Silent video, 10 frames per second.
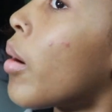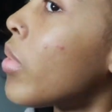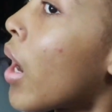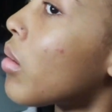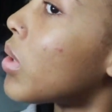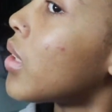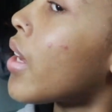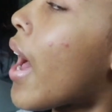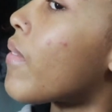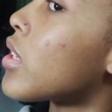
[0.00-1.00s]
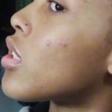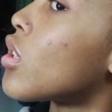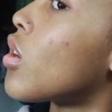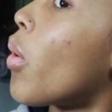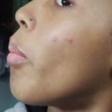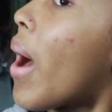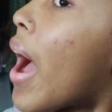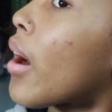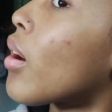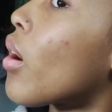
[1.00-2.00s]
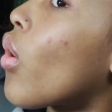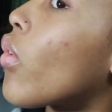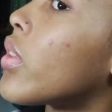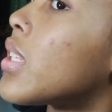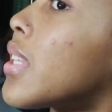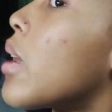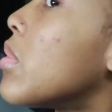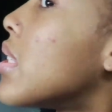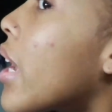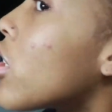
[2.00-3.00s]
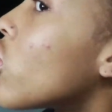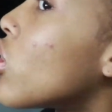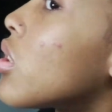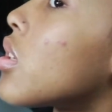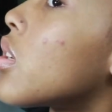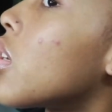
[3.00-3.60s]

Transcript: I'm not really having to go back over the same section.